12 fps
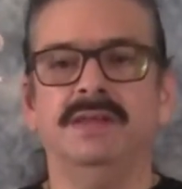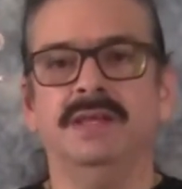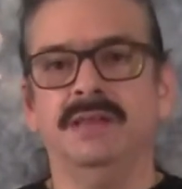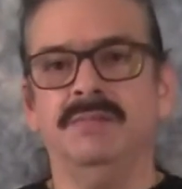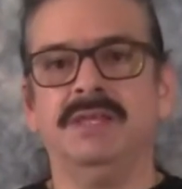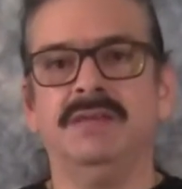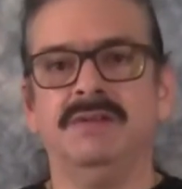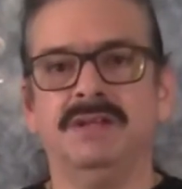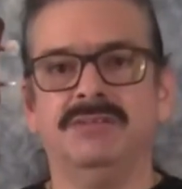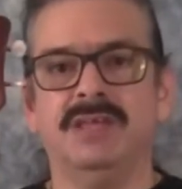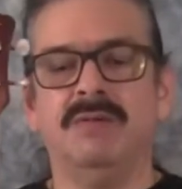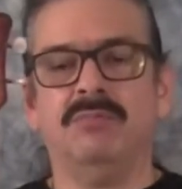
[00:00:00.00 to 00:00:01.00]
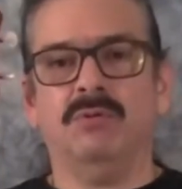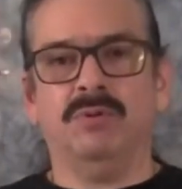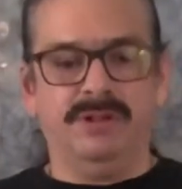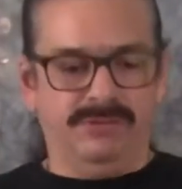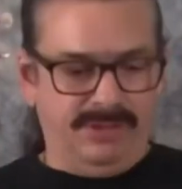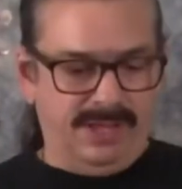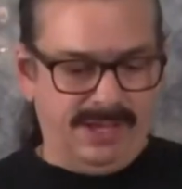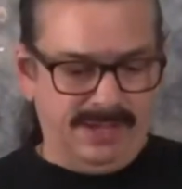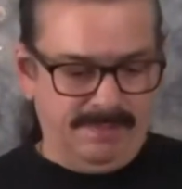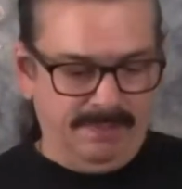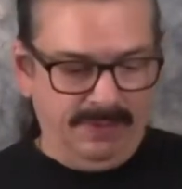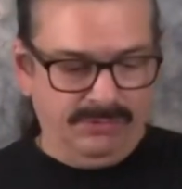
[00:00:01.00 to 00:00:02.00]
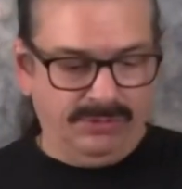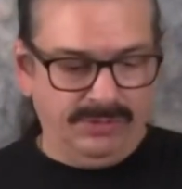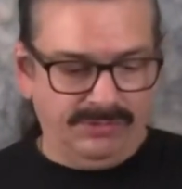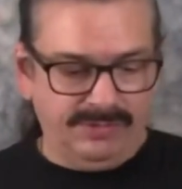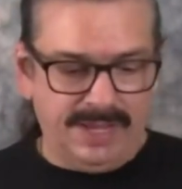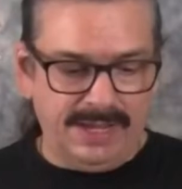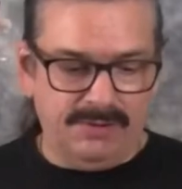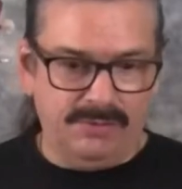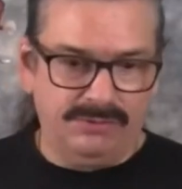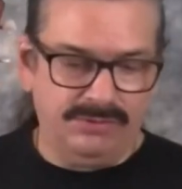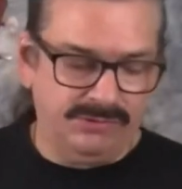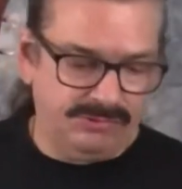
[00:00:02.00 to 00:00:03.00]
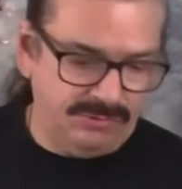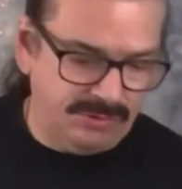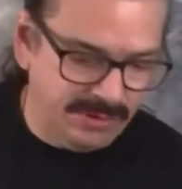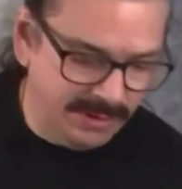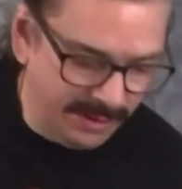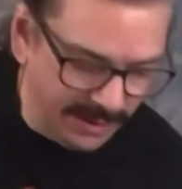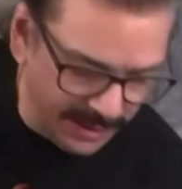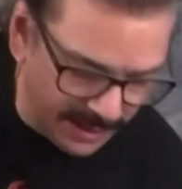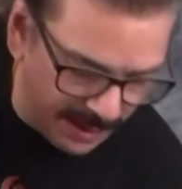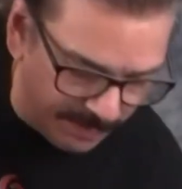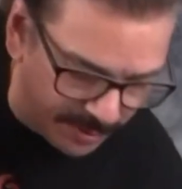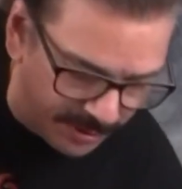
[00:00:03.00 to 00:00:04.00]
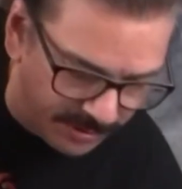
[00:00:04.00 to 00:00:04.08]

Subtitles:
Now, let me give you an example of what it's like. So let's say I go into the store and I want to